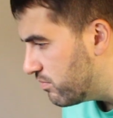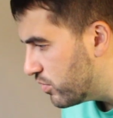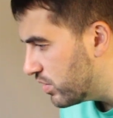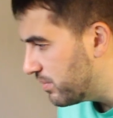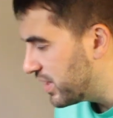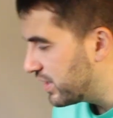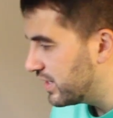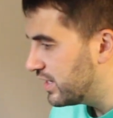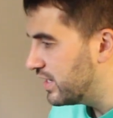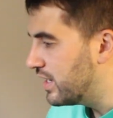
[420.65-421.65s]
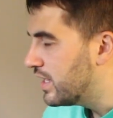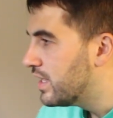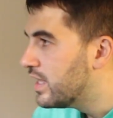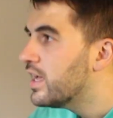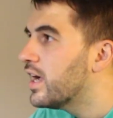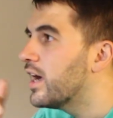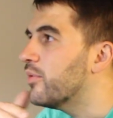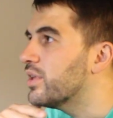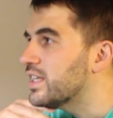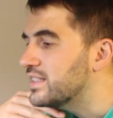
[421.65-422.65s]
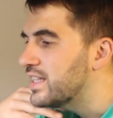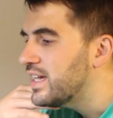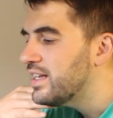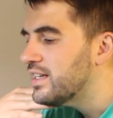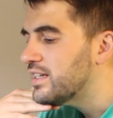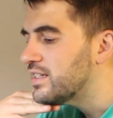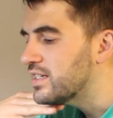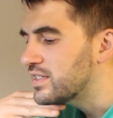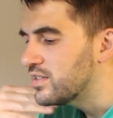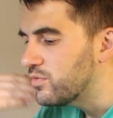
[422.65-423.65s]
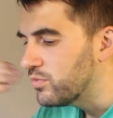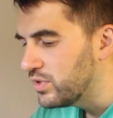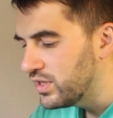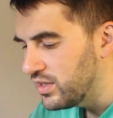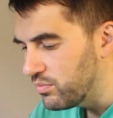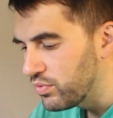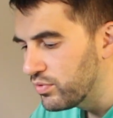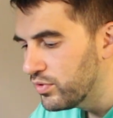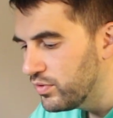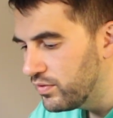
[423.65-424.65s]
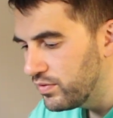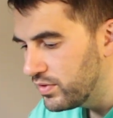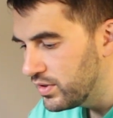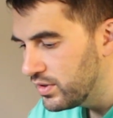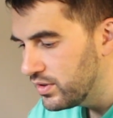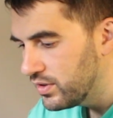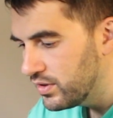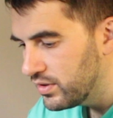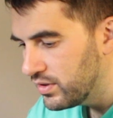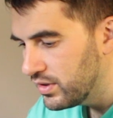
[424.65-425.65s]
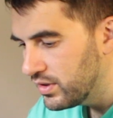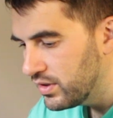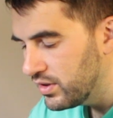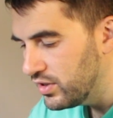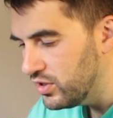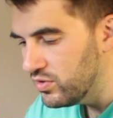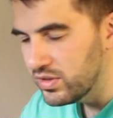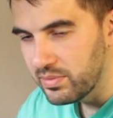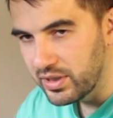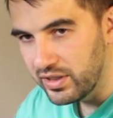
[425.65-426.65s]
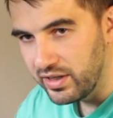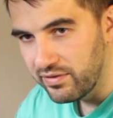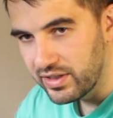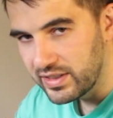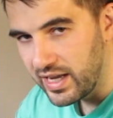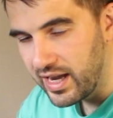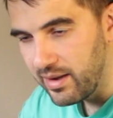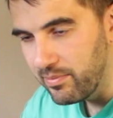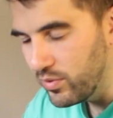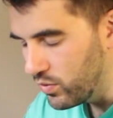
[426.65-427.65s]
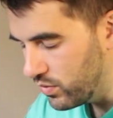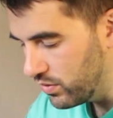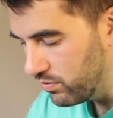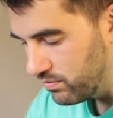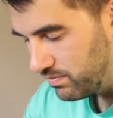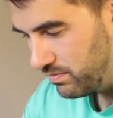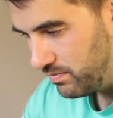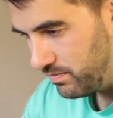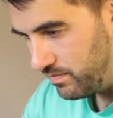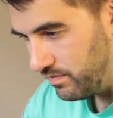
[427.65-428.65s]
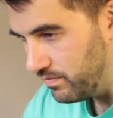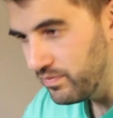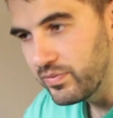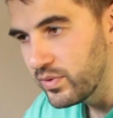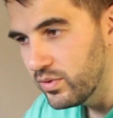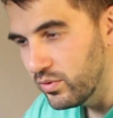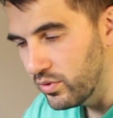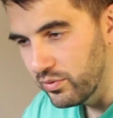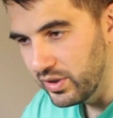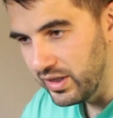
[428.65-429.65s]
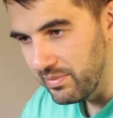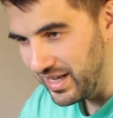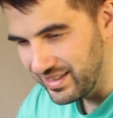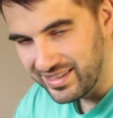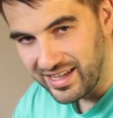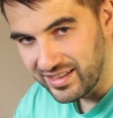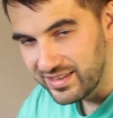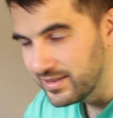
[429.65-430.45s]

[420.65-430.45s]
more about it, and I realized that doesn't really improve the usability of this app or really make sense.